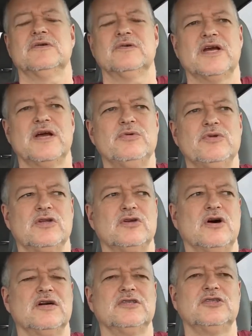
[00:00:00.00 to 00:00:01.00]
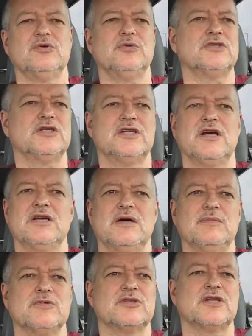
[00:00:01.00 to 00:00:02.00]
okay, when the dog is doing the sit down,
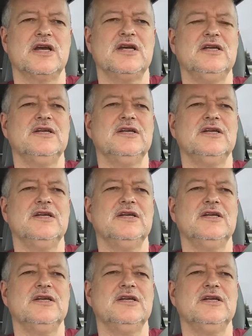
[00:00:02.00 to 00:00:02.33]
come and stay,